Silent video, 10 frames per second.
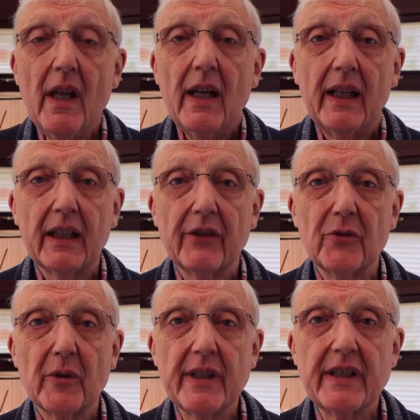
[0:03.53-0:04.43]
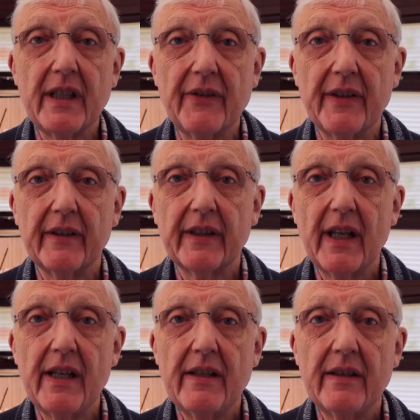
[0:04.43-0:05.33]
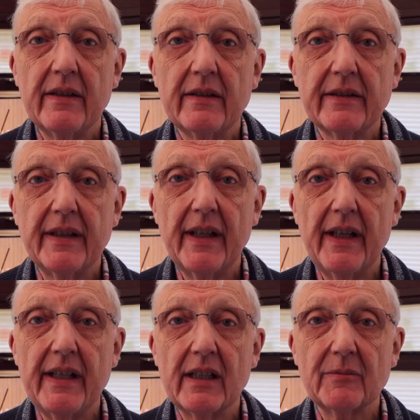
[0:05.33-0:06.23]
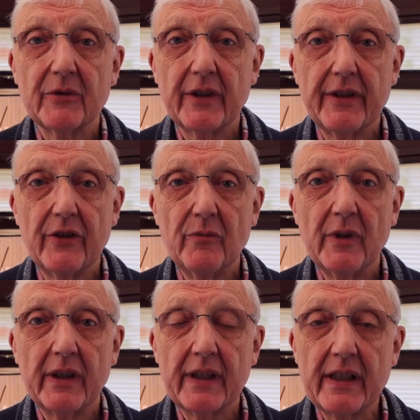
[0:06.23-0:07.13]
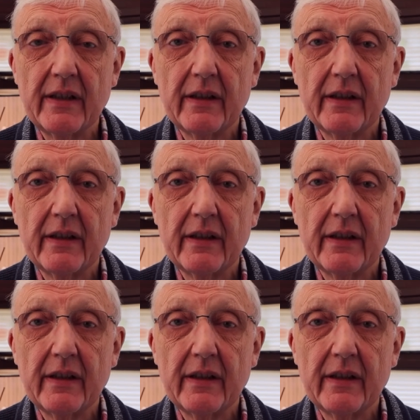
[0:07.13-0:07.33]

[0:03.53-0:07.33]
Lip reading: Hello everybody, Keith here again. Today I'm going to do my